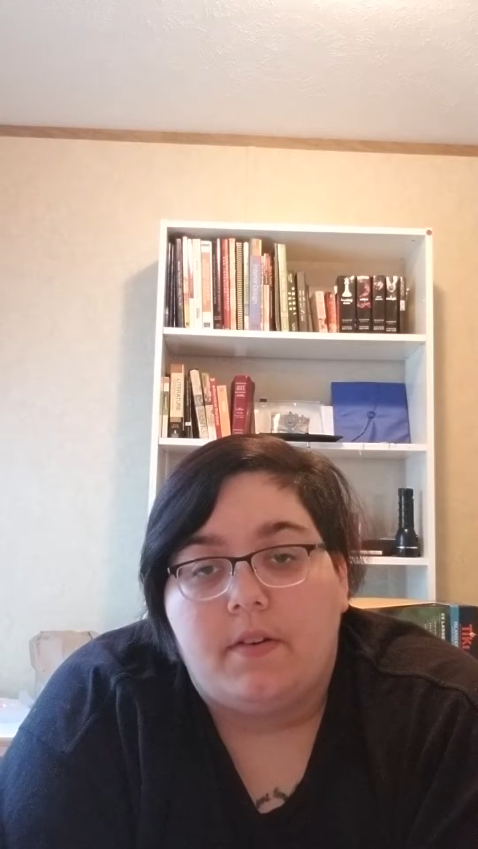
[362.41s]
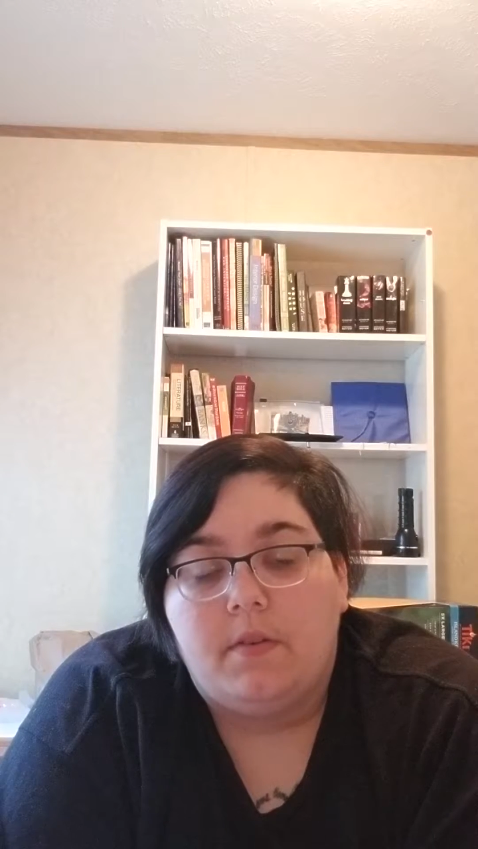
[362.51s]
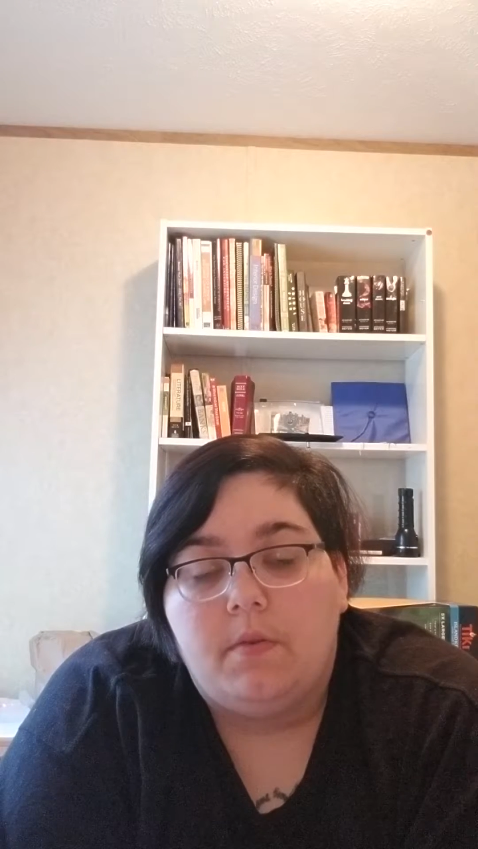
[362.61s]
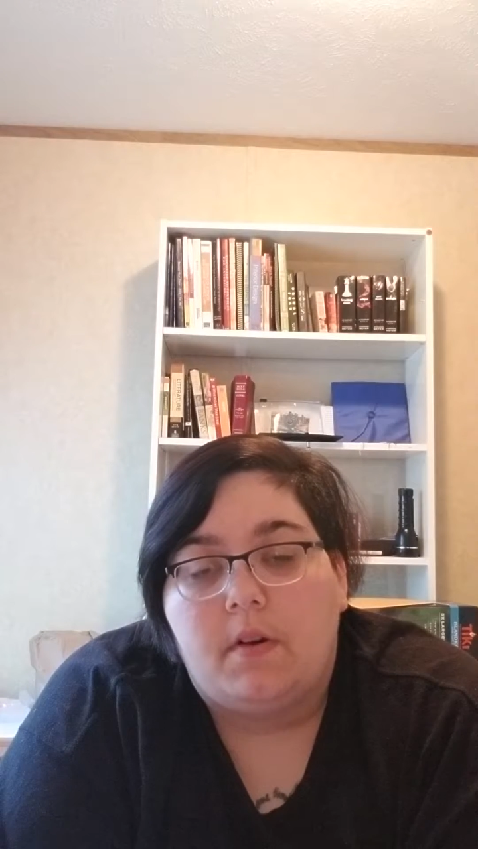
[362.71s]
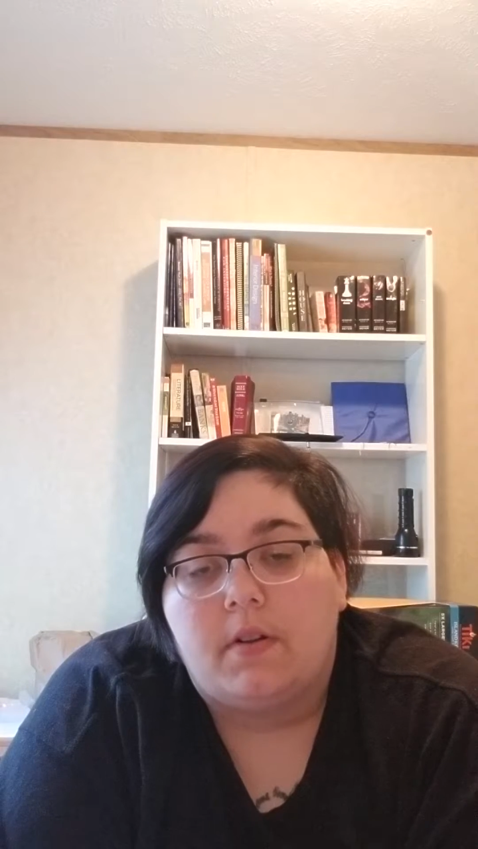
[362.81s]

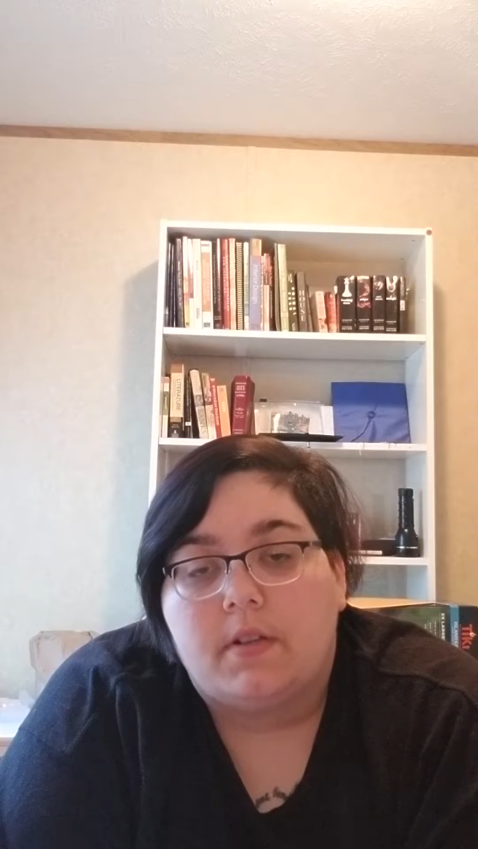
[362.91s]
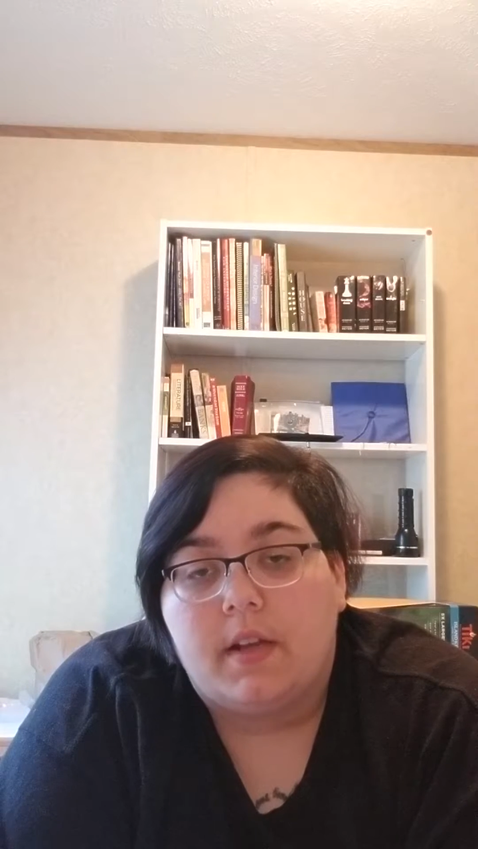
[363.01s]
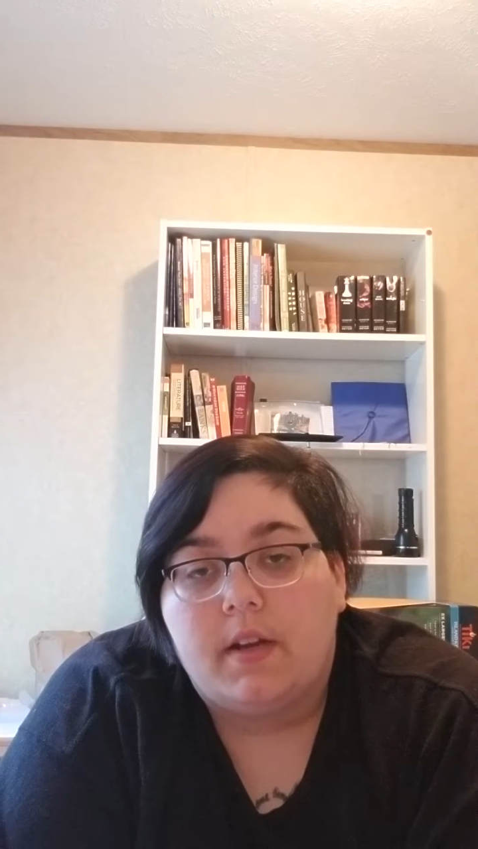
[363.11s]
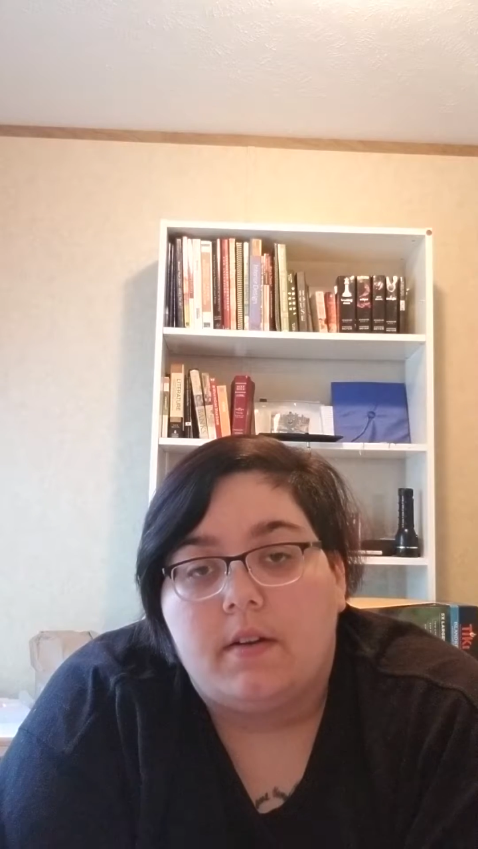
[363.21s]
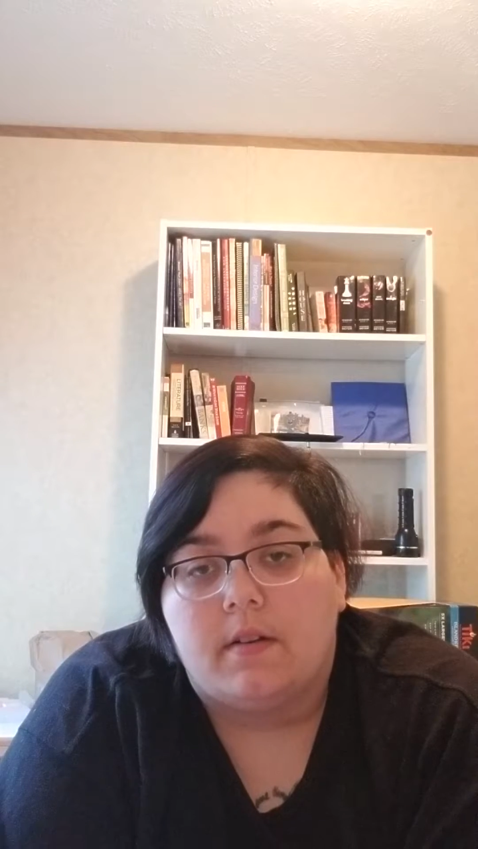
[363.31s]
you are
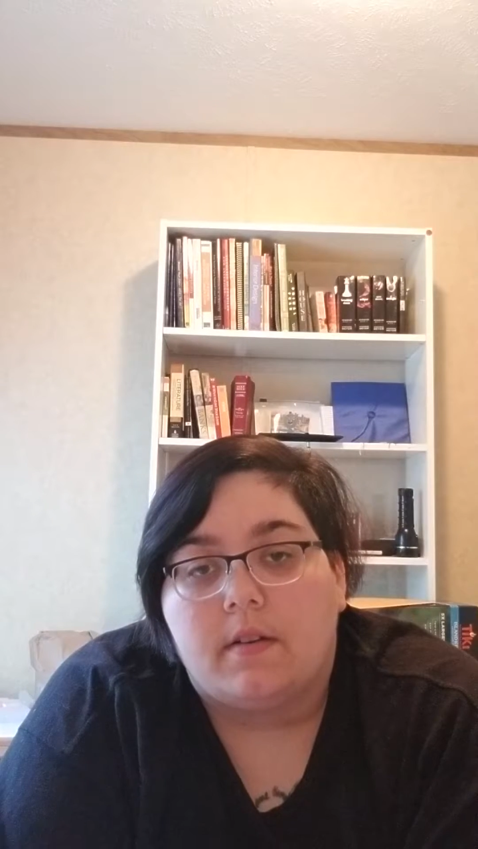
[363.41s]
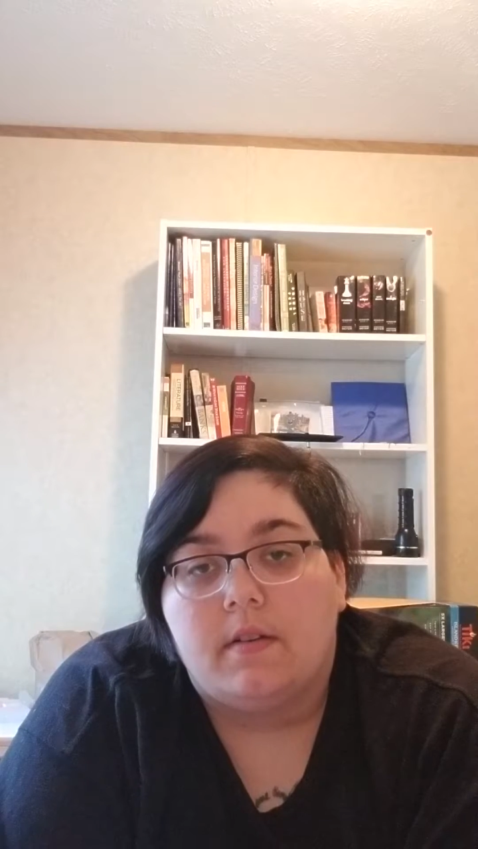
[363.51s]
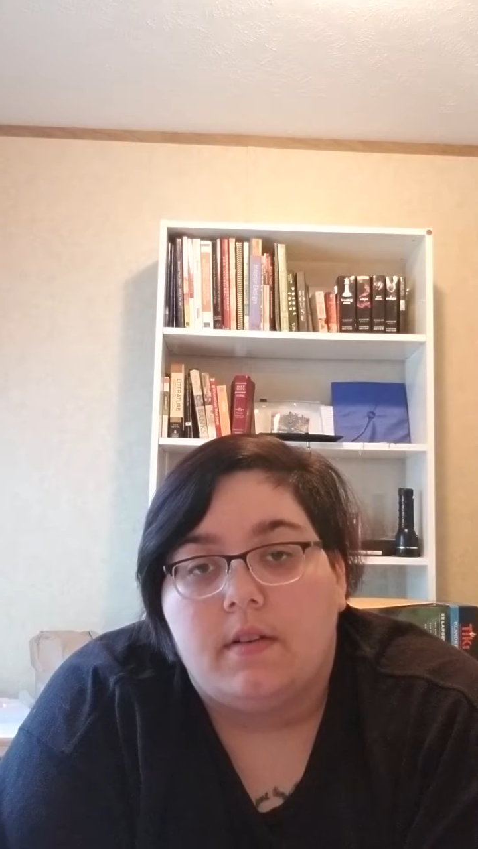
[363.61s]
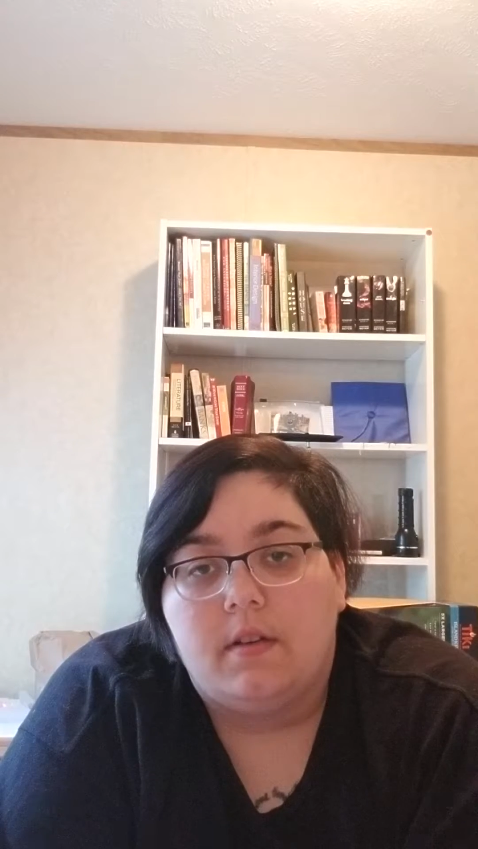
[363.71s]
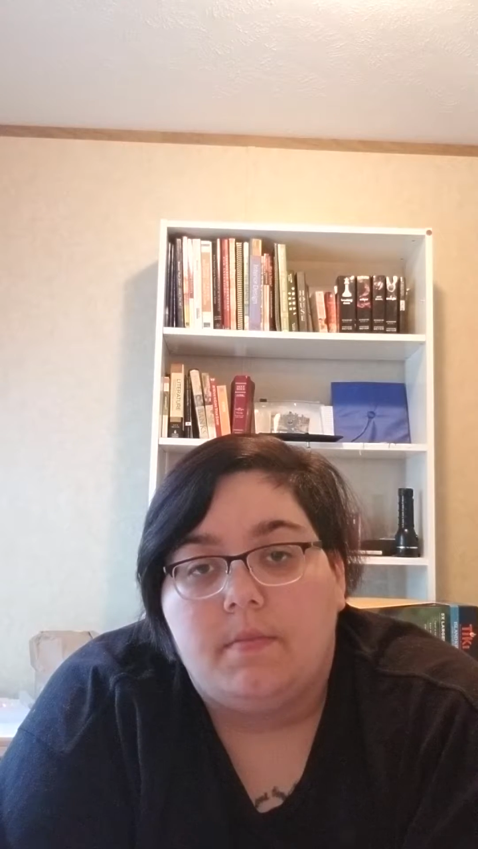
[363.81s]
scared
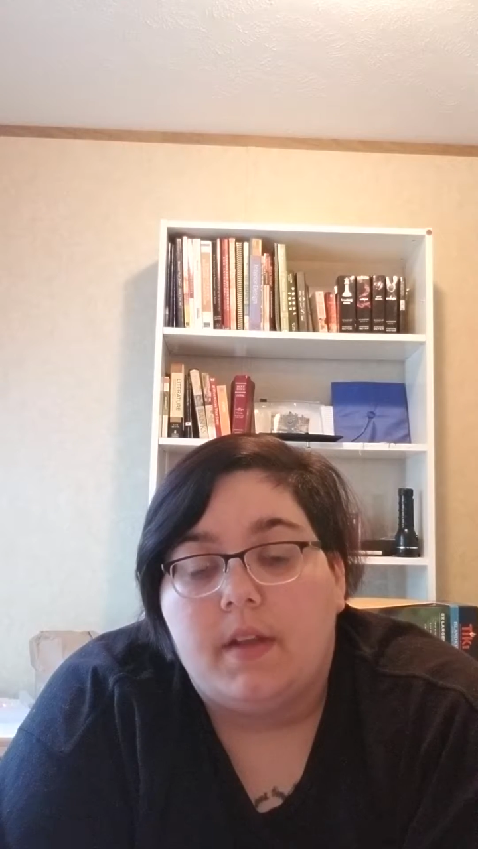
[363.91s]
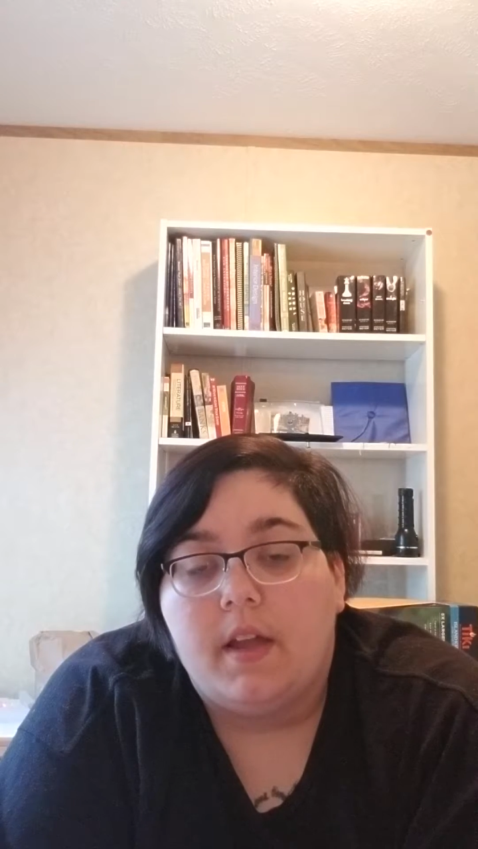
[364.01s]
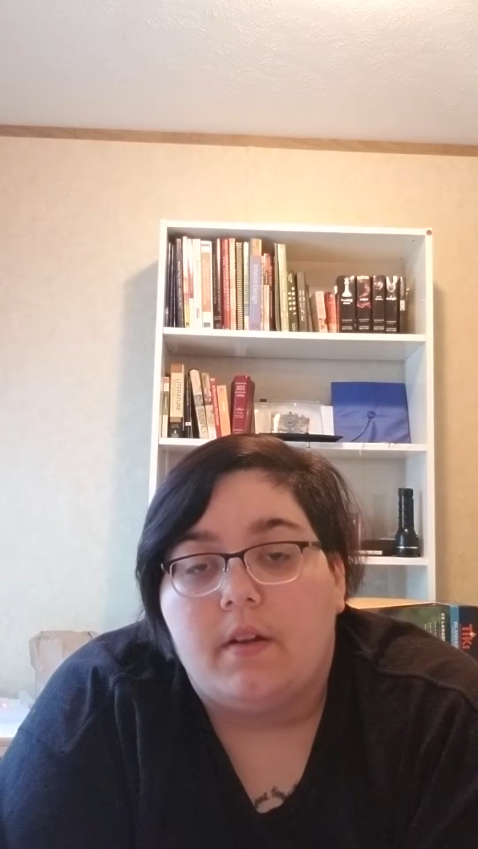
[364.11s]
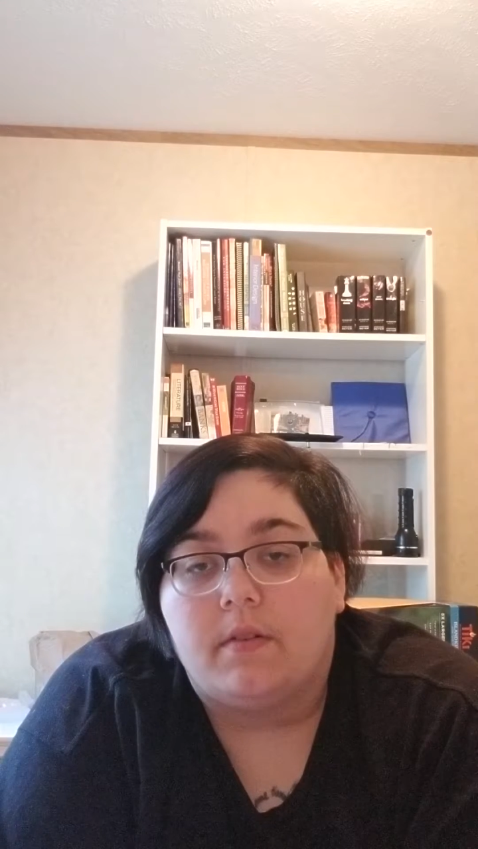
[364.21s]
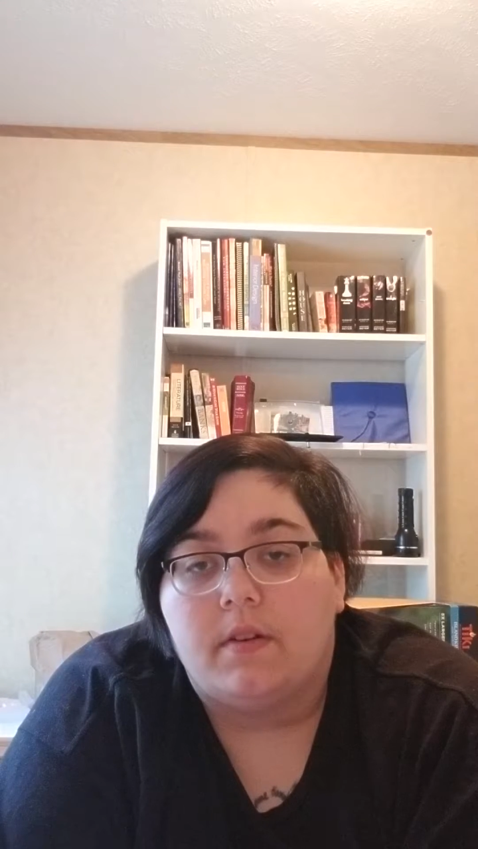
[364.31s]
deep
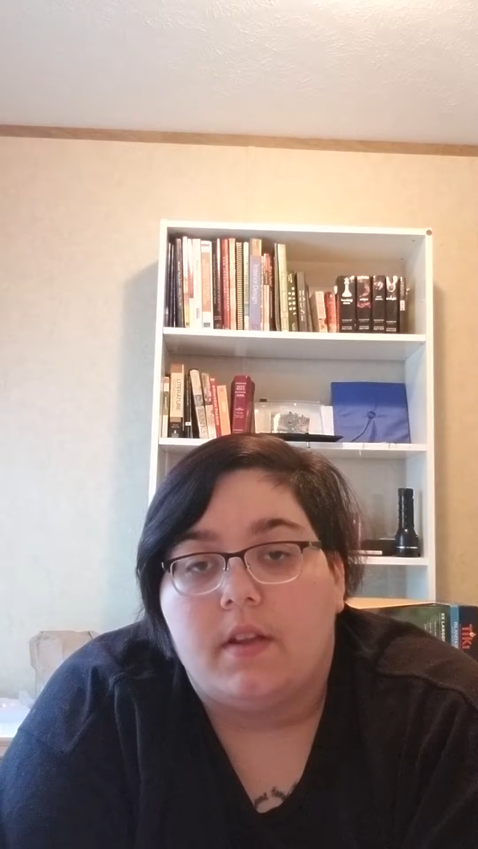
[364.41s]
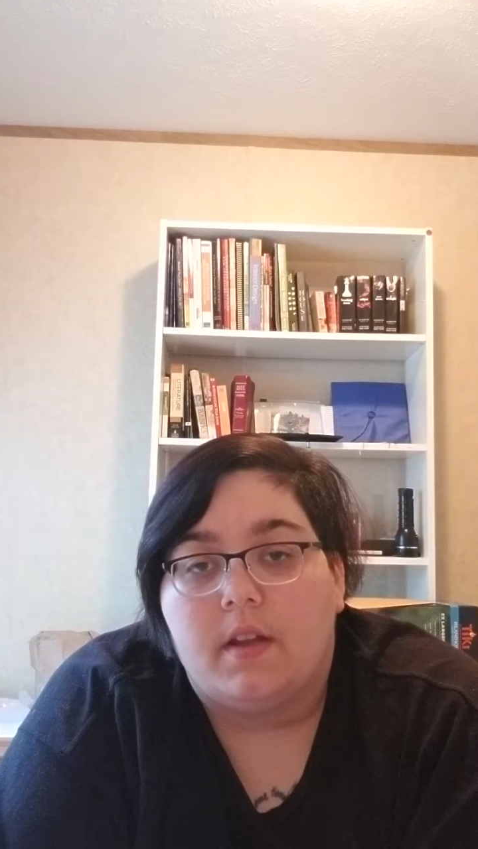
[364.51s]
down.